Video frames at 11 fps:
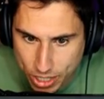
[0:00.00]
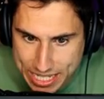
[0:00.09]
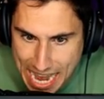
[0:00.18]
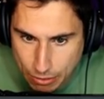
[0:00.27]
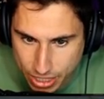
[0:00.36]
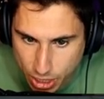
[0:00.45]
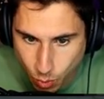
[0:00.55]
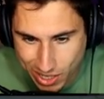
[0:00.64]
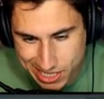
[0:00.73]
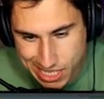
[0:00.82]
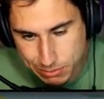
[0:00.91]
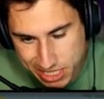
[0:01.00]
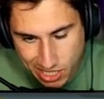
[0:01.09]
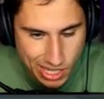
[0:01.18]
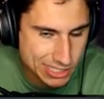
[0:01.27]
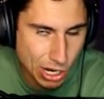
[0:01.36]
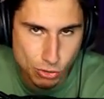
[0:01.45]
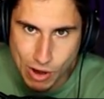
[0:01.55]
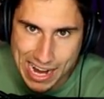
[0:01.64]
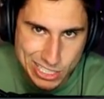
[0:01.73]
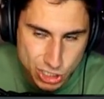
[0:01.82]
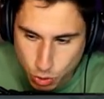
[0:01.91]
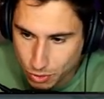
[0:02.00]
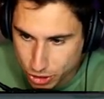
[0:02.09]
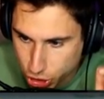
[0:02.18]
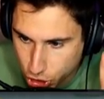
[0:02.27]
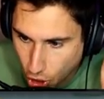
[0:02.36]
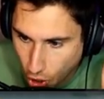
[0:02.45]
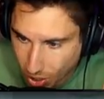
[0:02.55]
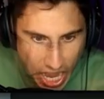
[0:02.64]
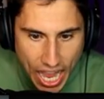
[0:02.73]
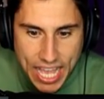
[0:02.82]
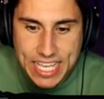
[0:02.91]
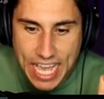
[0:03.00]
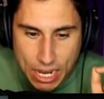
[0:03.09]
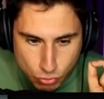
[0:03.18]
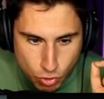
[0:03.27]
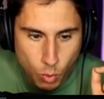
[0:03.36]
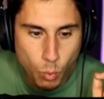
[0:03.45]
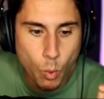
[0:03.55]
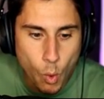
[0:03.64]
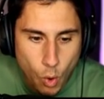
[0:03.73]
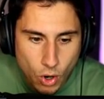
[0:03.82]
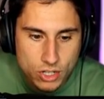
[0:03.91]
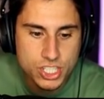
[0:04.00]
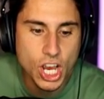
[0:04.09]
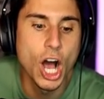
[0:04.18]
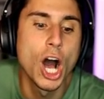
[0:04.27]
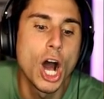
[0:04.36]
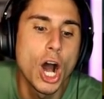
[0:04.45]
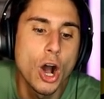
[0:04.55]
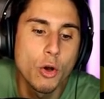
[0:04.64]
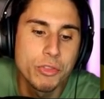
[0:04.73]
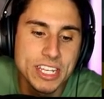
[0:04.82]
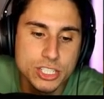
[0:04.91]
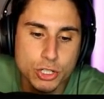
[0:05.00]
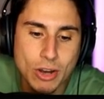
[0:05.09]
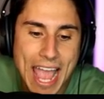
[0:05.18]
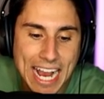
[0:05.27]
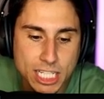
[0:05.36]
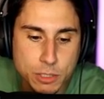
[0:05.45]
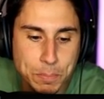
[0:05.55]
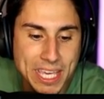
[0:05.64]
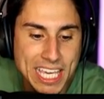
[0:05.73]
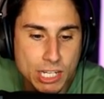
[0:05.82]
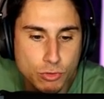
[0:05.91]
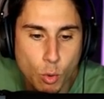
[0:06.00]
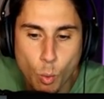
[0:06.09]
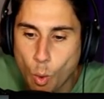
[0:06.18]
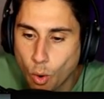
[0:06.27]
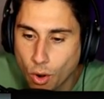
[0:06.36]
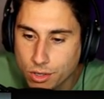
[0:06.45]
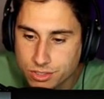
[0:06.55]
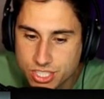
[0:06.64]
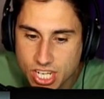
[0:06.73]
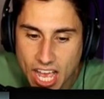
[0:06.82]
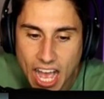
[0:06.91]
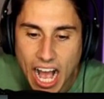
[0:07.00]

working out really quickly. I'm still a Tyrannosaurus chunk. I get rewards. Oh, these are XP rewards.